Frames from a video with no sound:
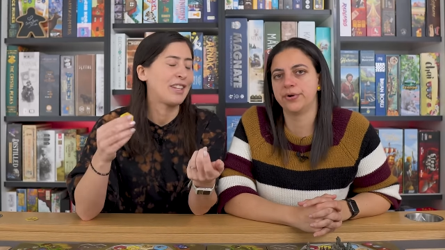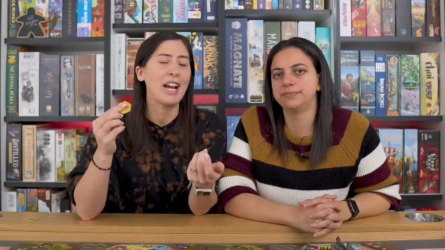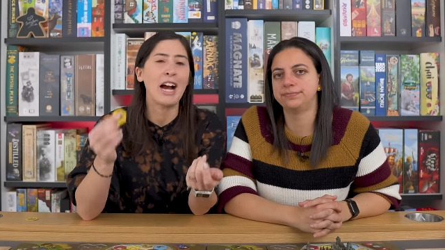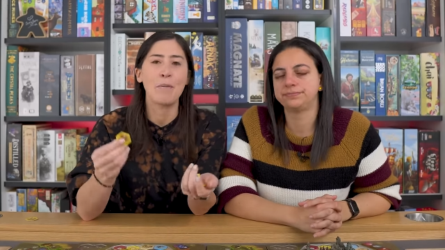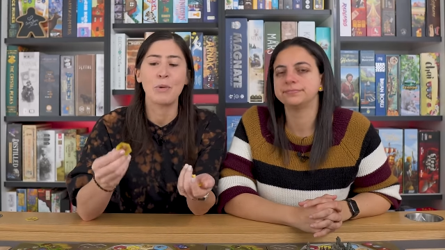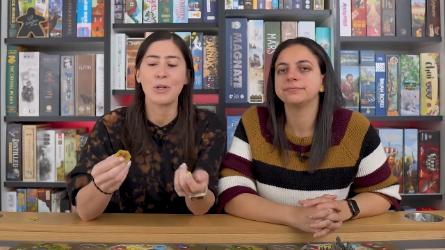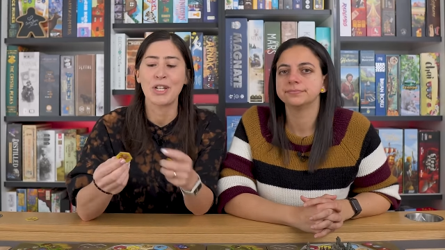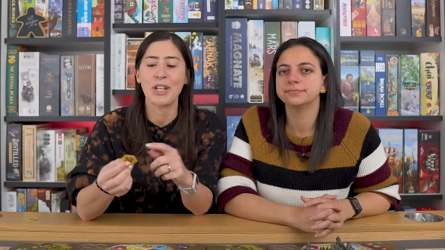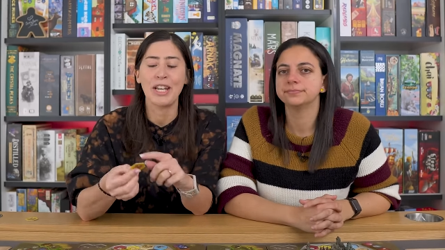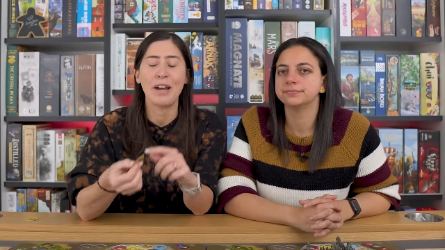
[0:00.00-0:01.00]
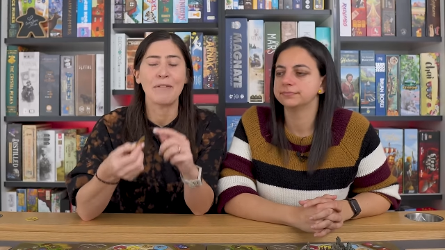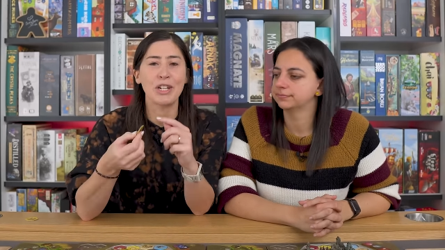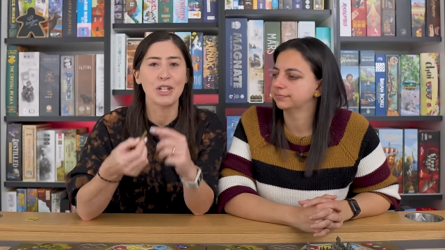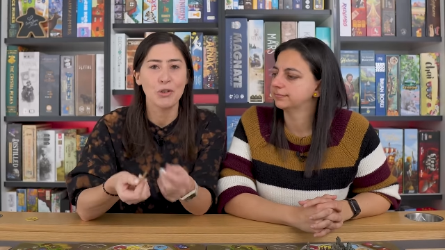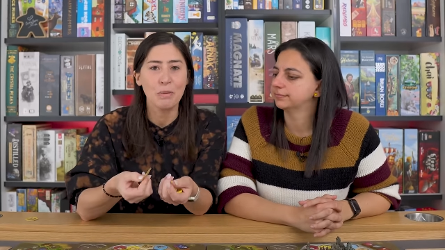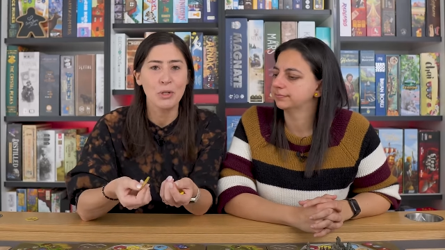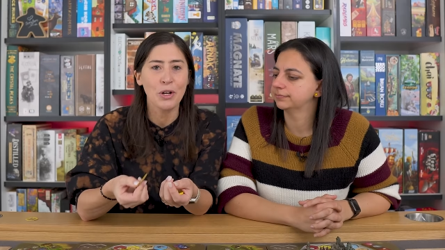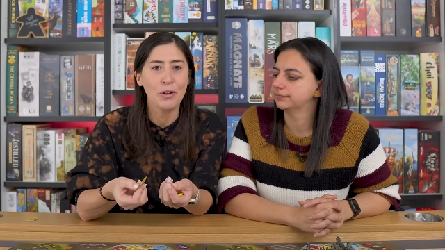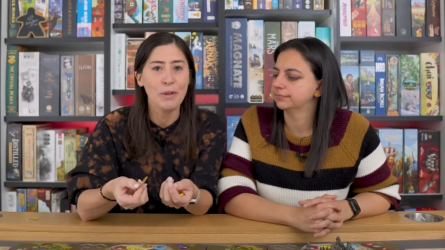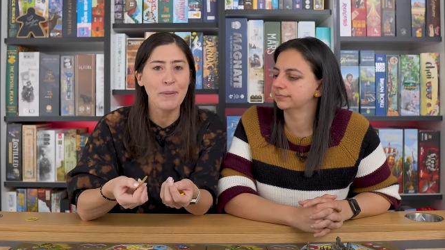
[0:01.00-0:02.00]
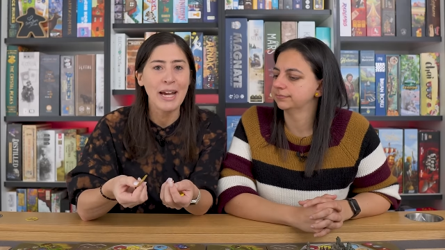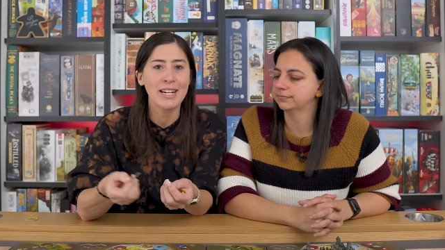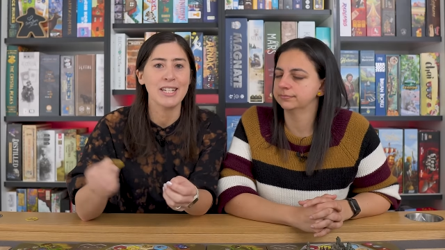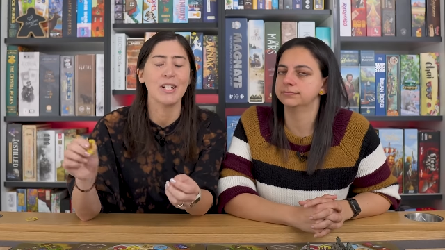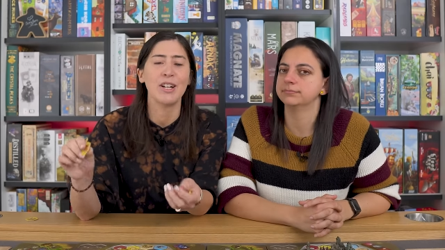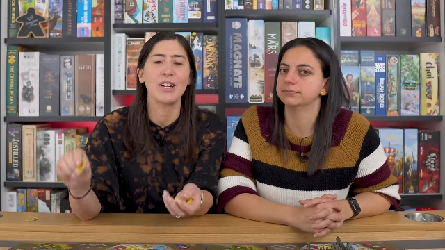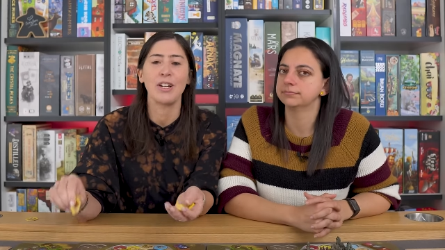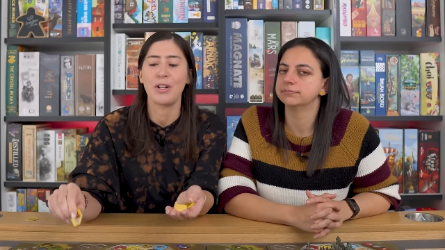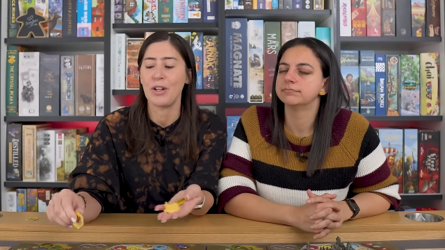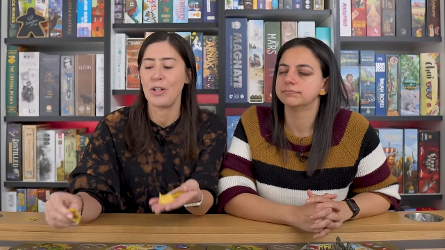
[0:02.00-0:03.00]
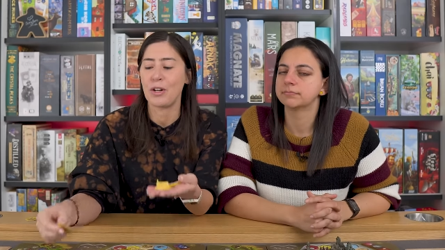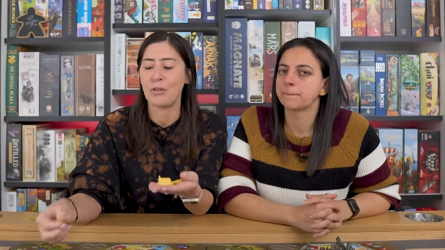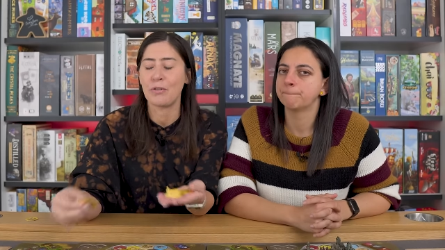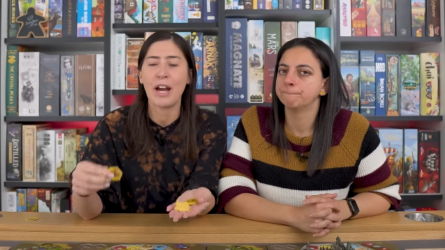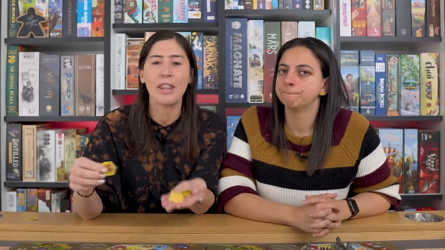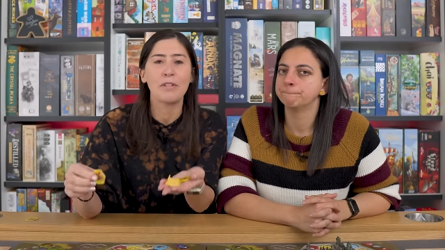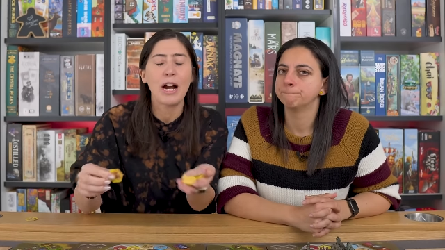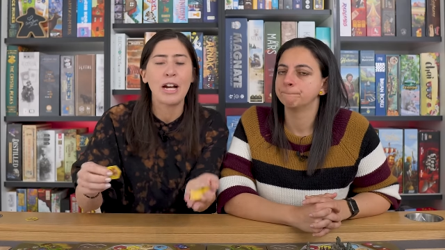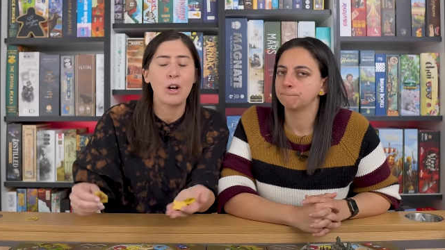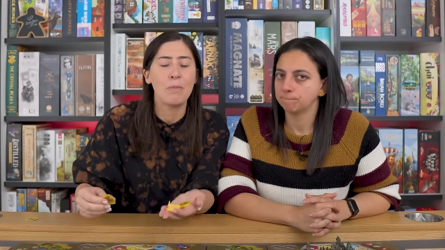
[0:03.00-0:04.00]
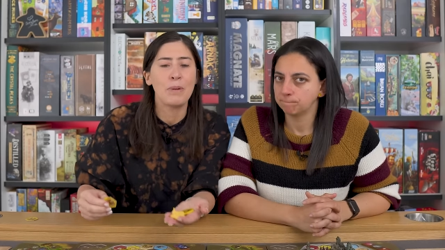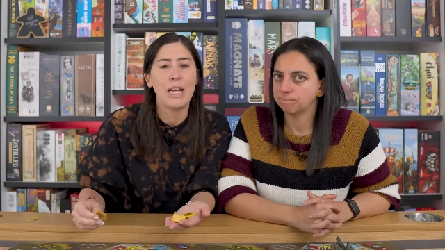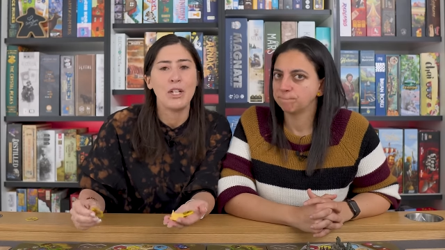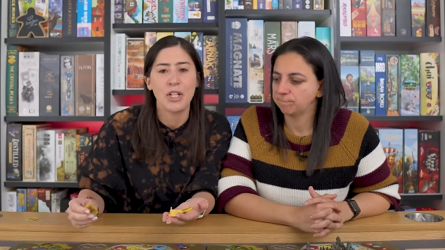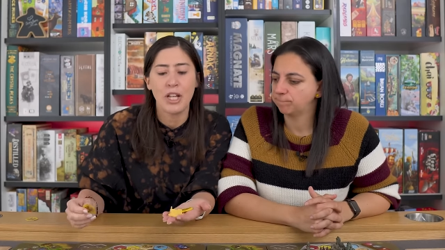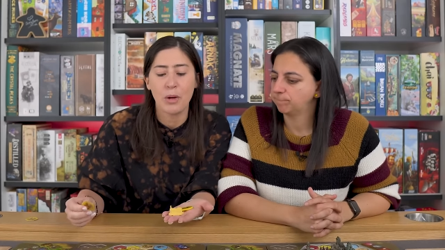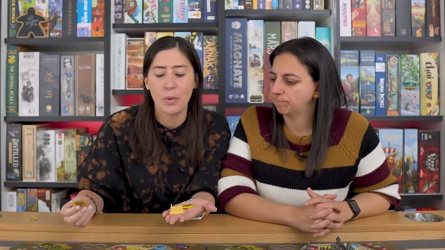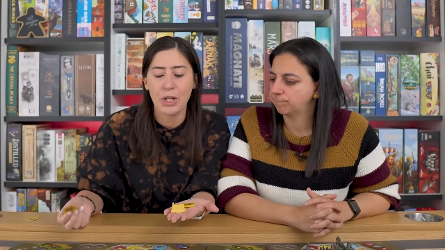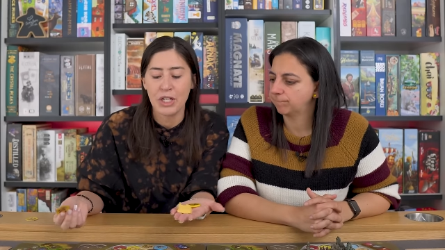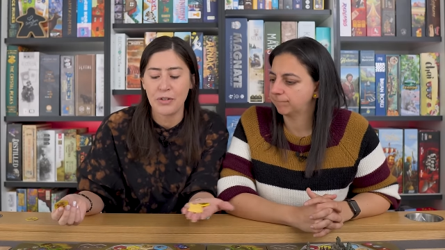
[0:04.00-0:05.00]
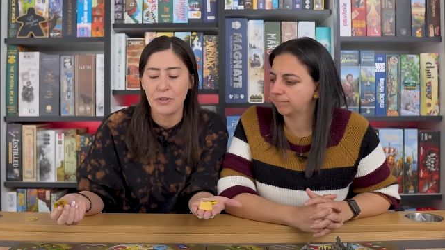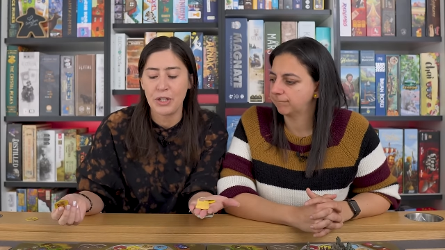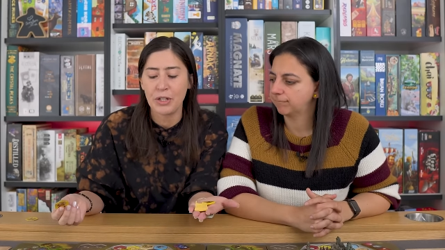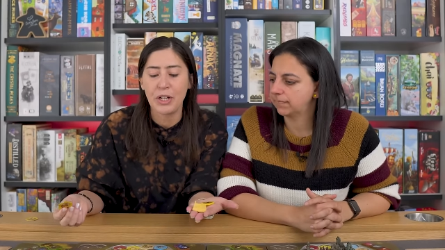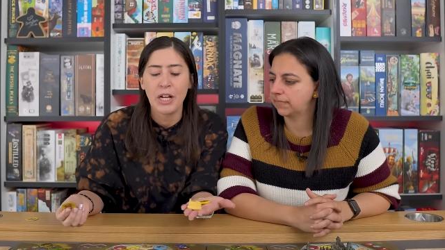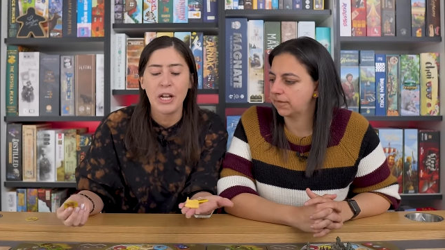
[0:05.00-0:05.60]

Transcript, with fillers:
Speaker 1: the cardboard so that you have the description on the back. Mm. So, you know, you can find the right combination that works for you.